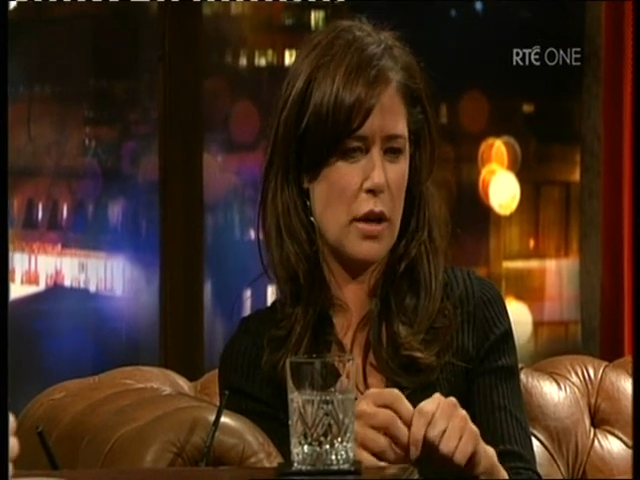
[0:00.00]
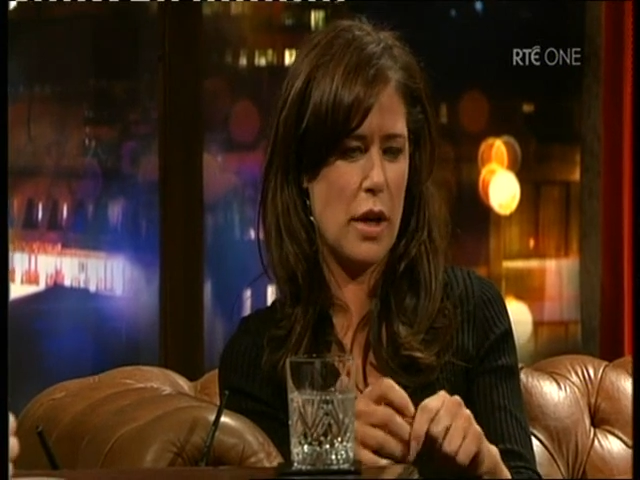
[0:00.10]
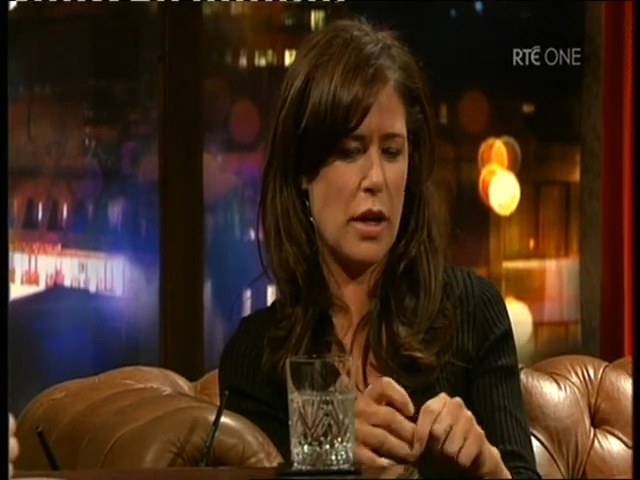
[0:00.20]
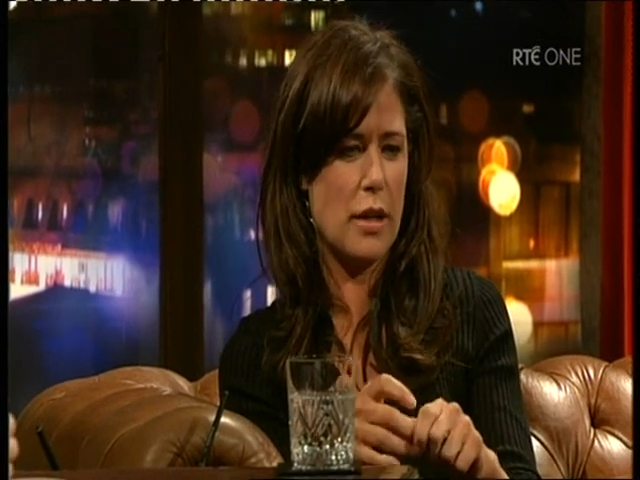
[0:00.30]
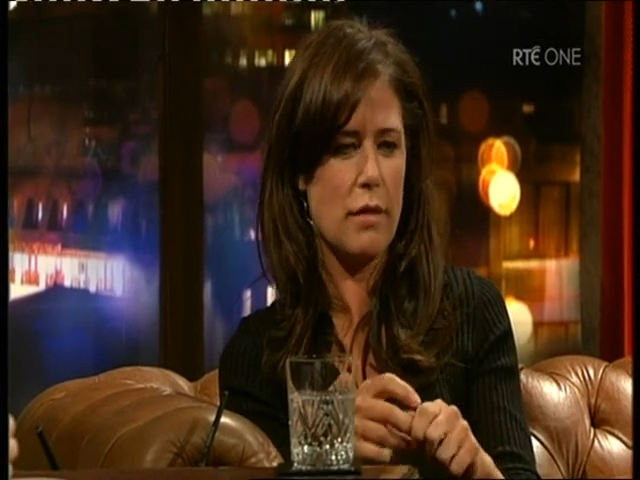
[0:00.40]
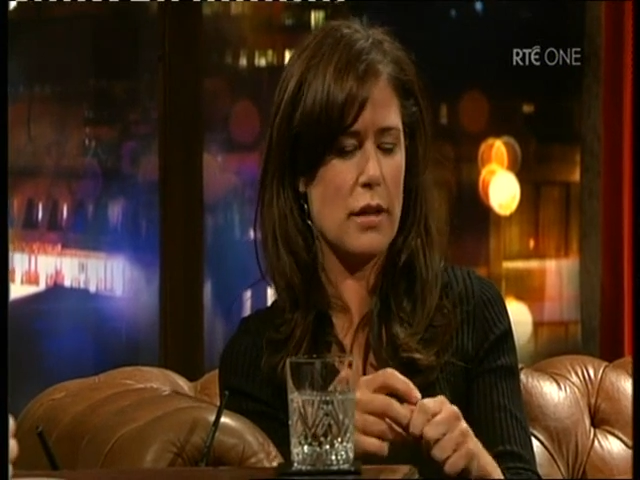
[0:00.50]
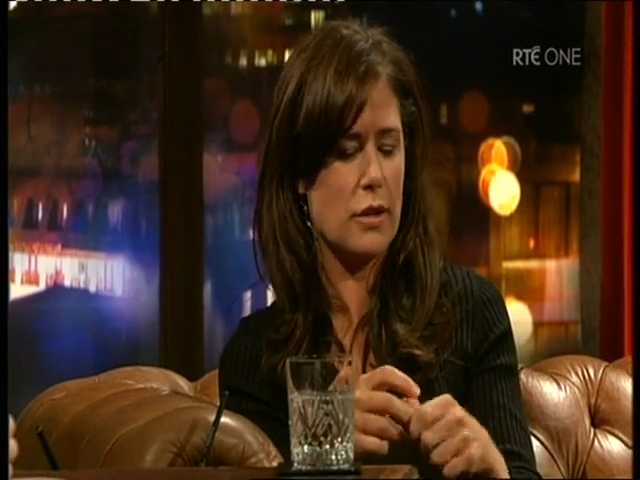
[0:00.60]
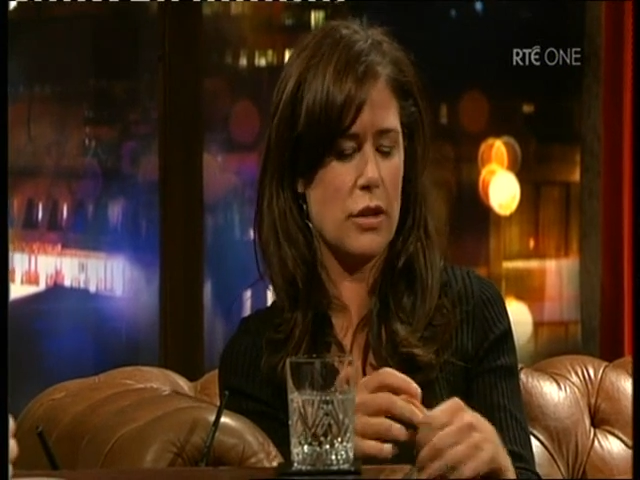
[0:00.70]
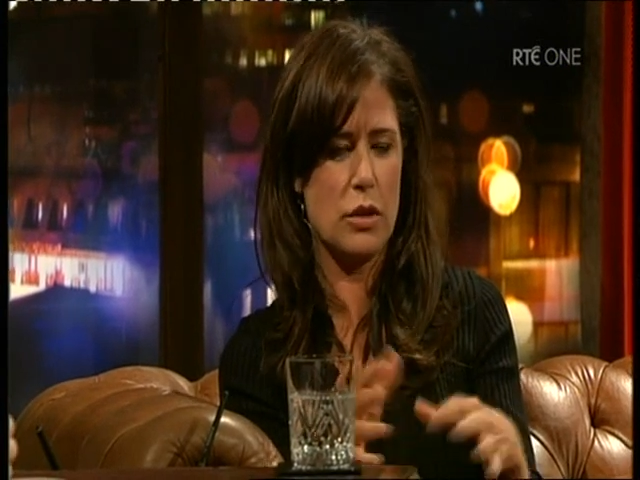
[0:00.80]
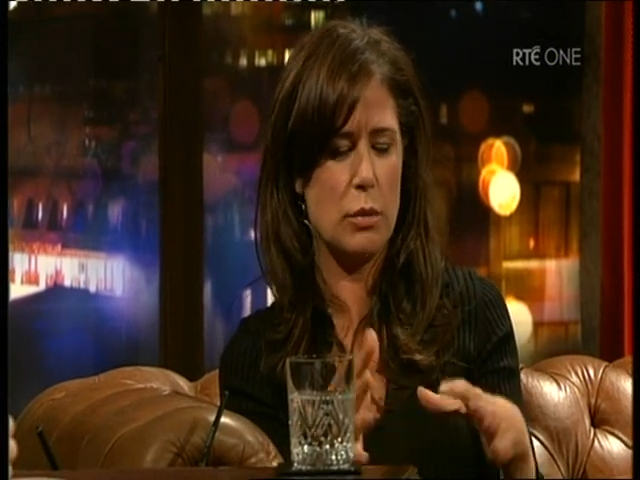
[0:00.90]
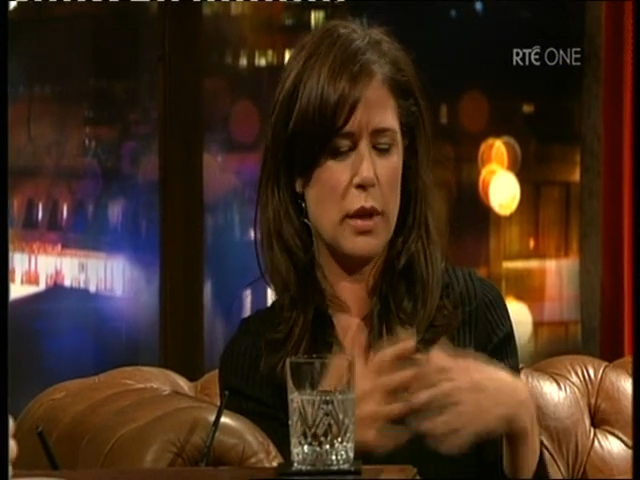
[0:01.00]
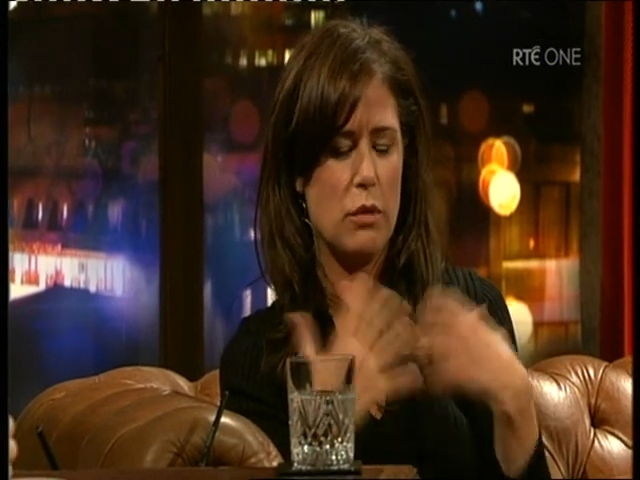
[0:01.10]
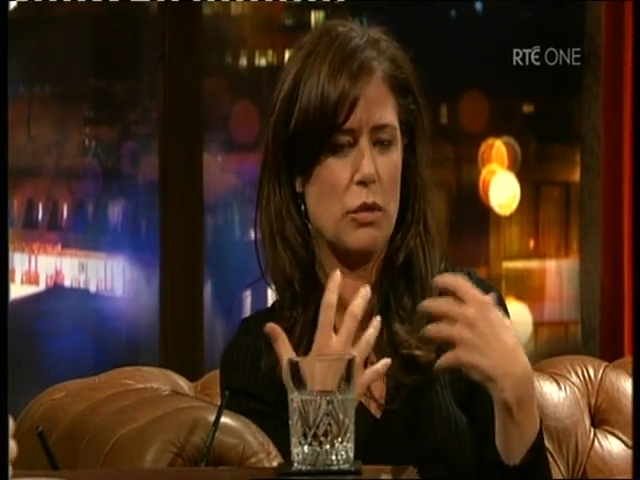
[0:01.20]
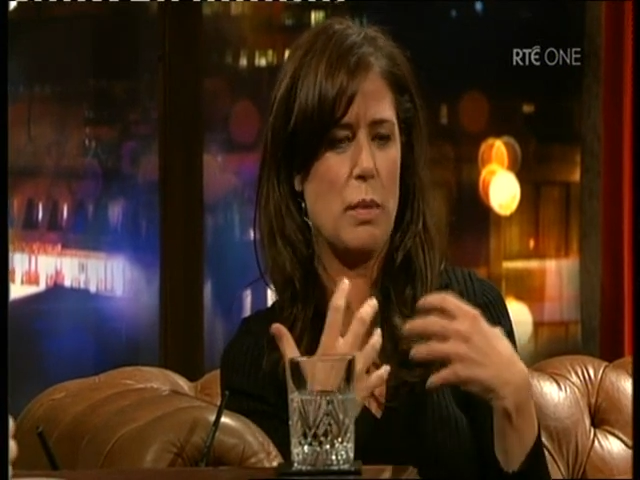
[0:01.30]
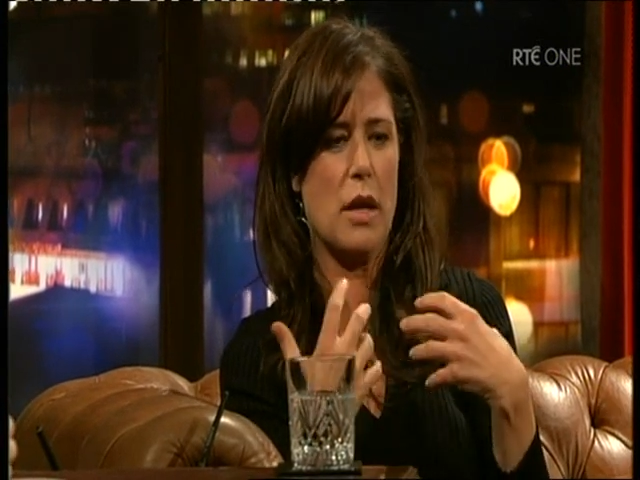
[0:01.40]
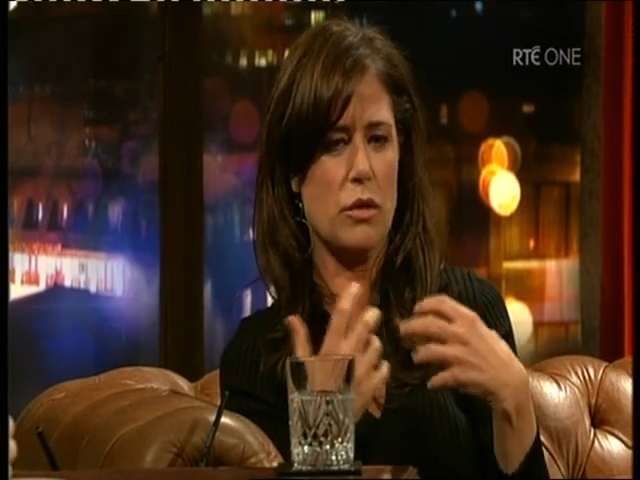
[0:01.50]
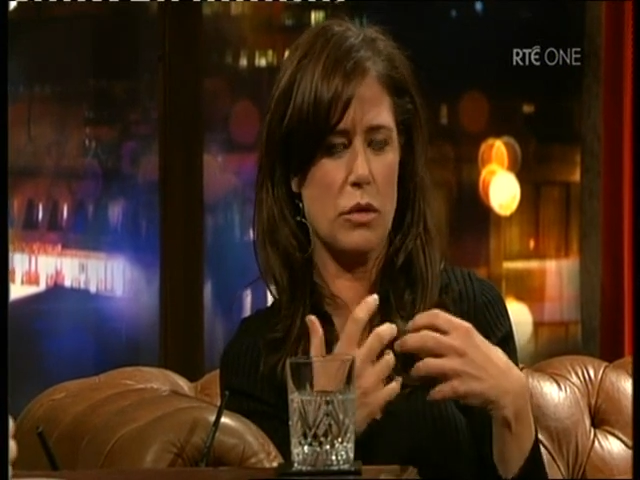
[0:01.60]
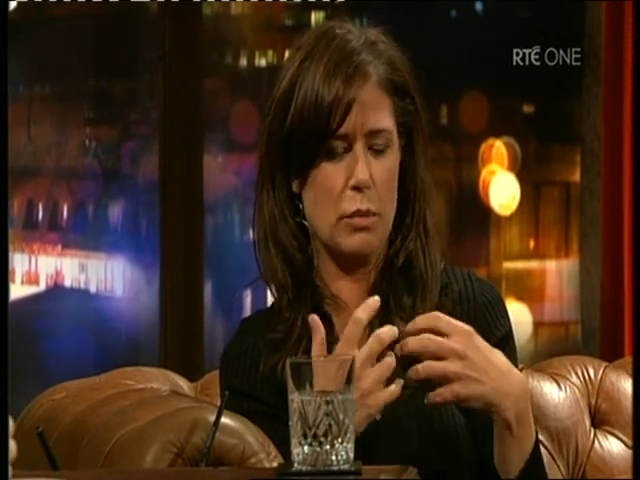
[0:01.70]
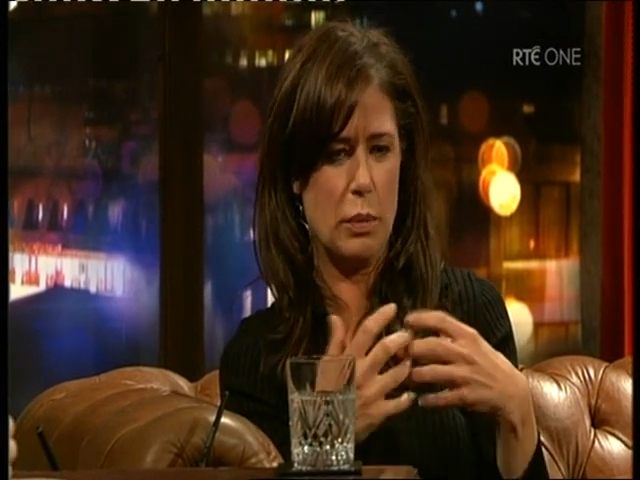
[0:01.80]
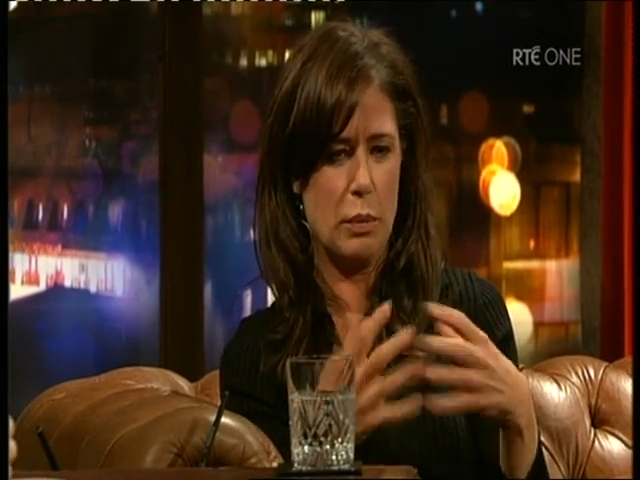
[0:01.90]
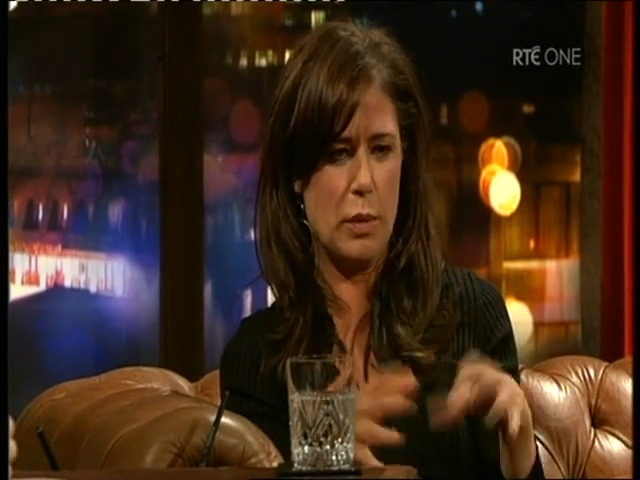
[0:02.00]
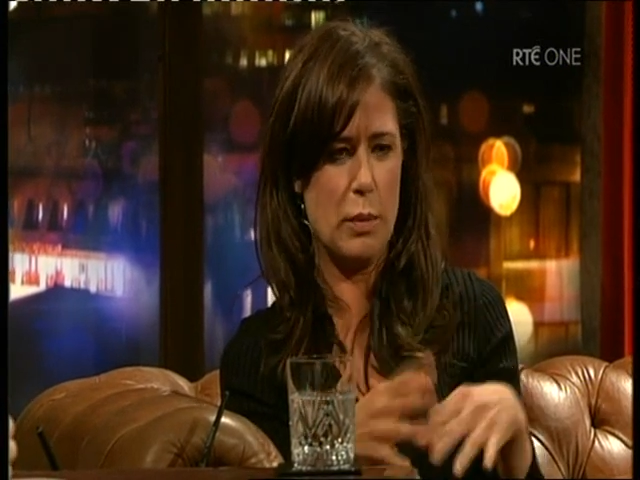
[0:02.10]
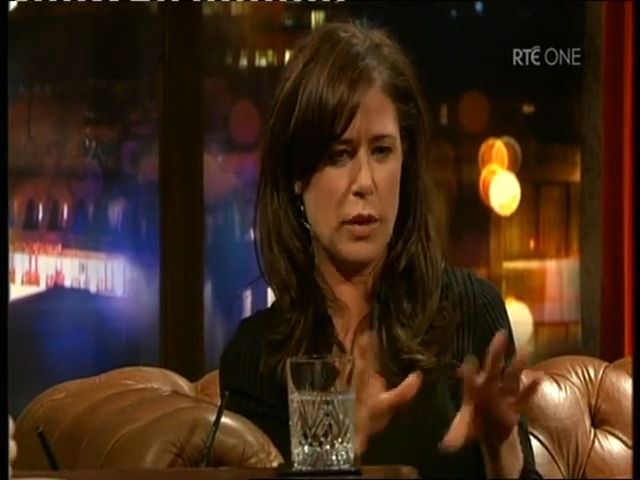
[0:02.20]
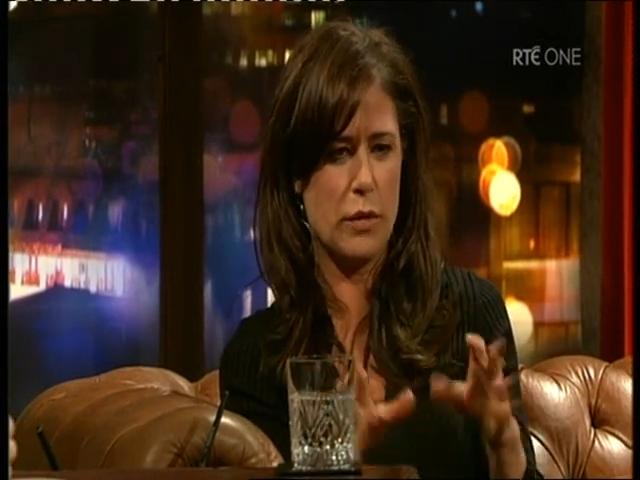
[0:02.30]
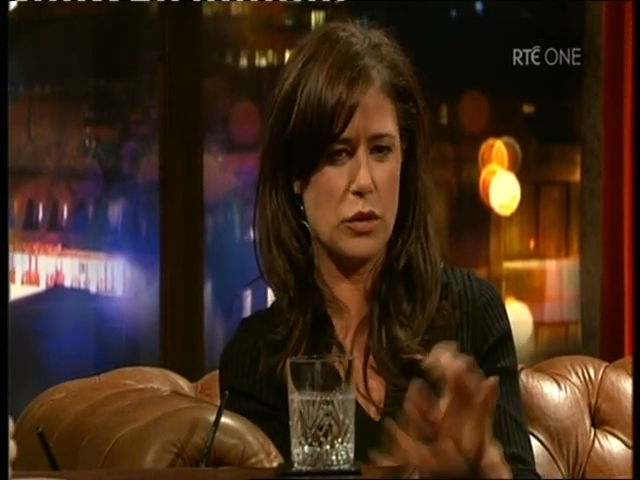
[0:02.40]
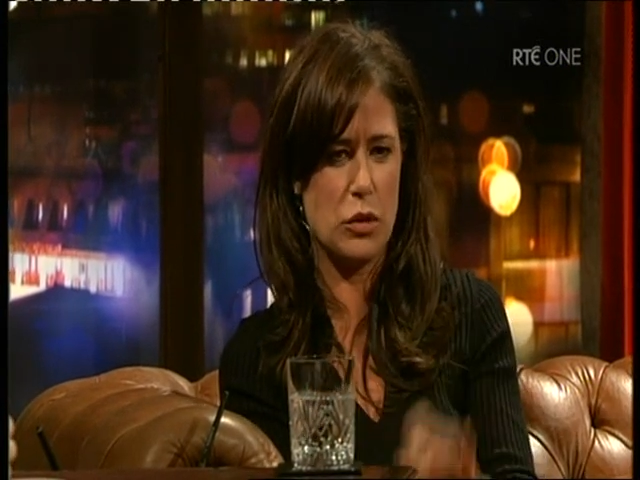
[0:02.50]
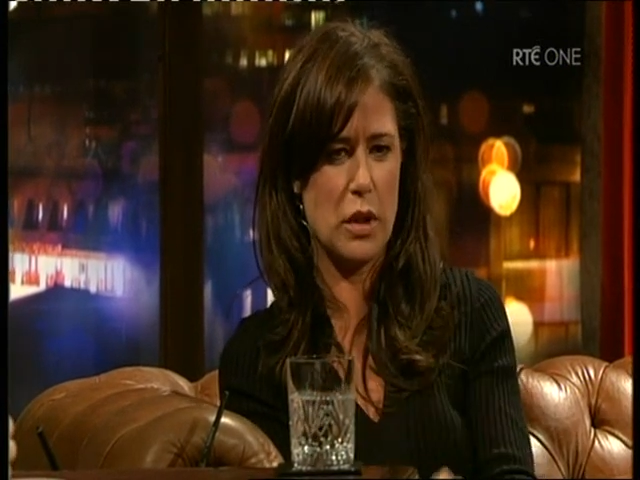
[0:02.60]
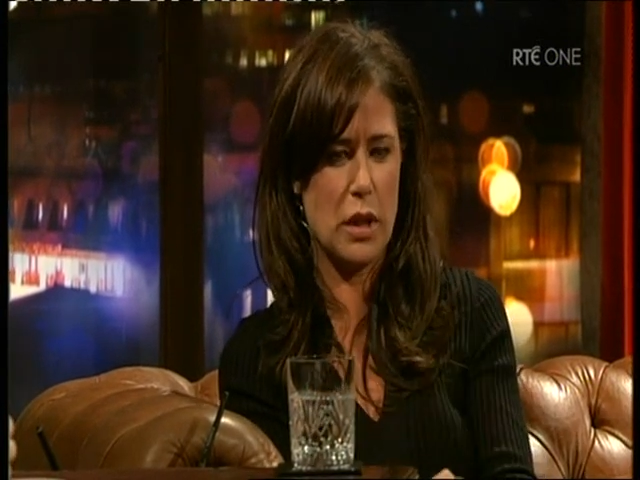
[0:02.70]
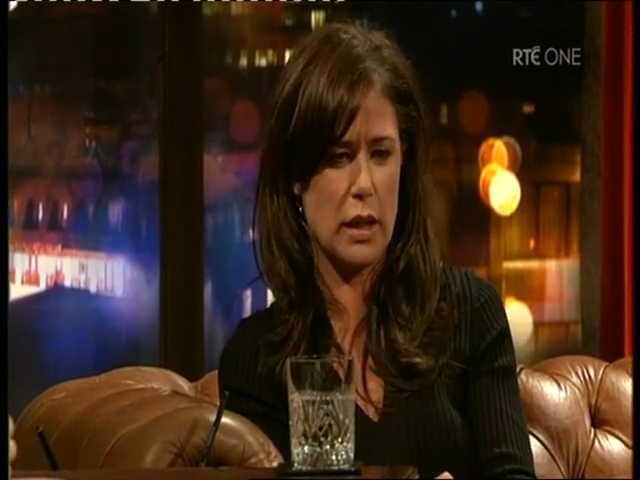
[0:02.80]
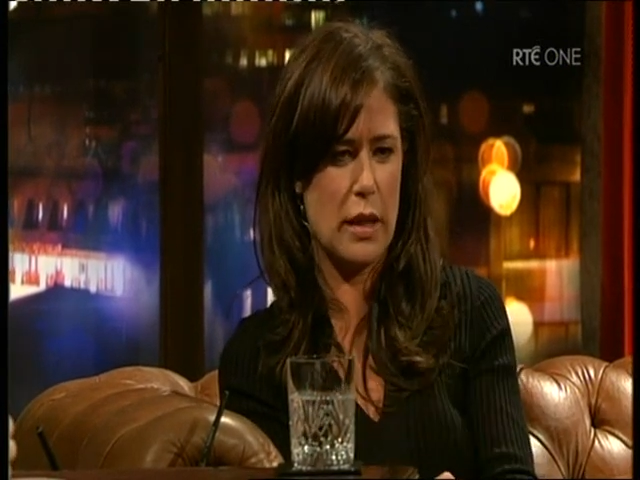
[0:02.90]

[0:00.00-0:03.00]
I, I never got such a big response from people on the street.